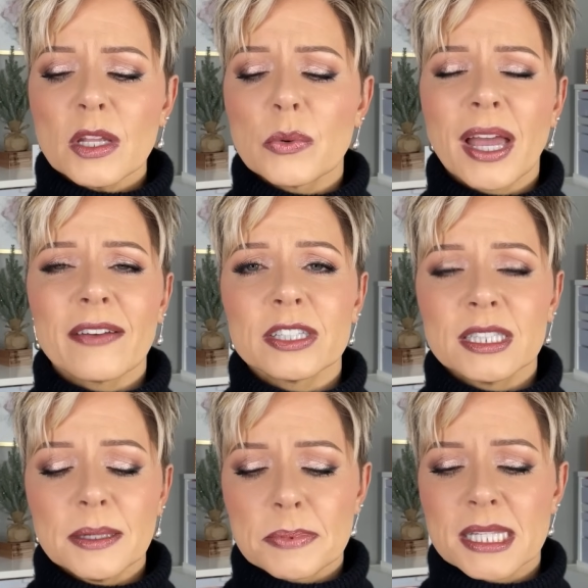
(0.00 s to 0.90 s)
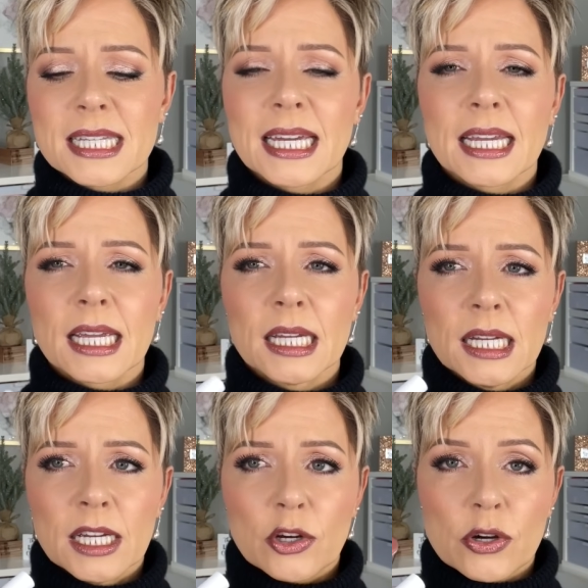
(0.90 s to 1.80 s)
We have a lipstick
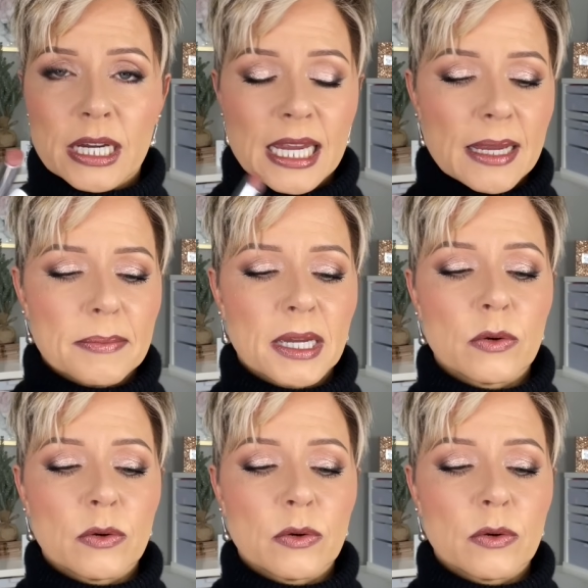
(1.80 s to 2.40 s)
cream,